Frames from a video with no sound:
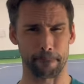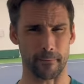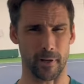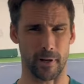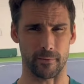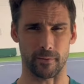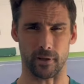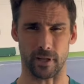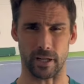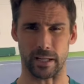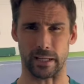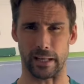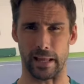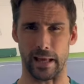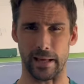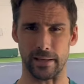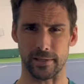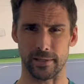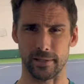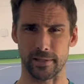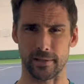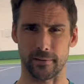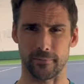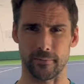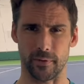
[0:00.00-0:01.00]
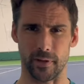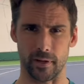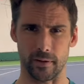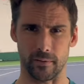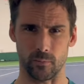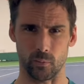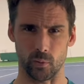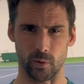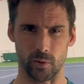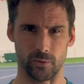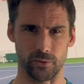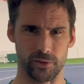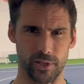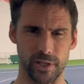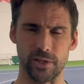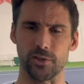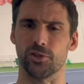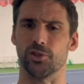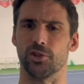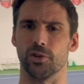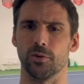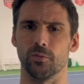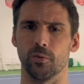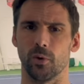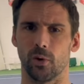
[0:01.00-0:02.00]
I've got a class that will
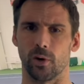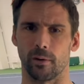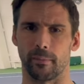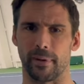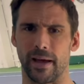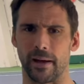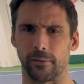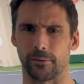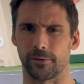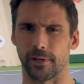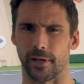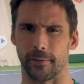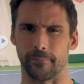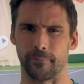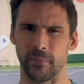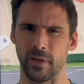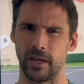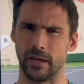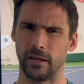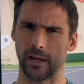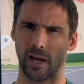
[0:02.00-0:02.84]
teach you all about it.